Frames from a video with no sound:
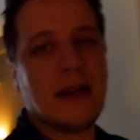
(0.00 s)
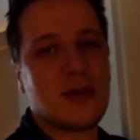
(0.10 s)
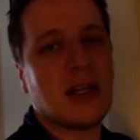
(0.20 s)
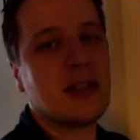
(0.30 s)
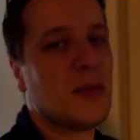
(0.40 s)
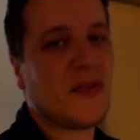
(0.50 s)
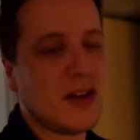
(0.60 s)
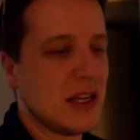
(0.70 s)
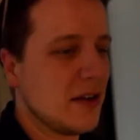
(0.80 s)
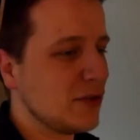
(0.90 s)
I'm trying to be
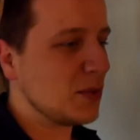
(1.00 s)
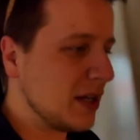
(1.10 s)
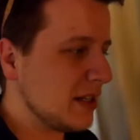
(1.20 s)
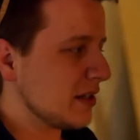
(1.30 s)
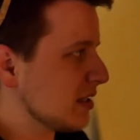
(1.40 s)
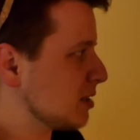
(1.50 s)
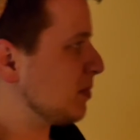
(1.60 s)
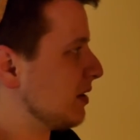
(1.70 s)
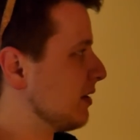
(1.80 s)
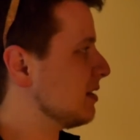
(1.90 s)
funny after what I just
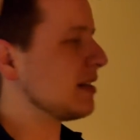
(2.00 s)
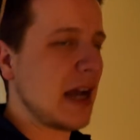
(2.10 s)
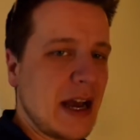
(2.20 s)
experienced.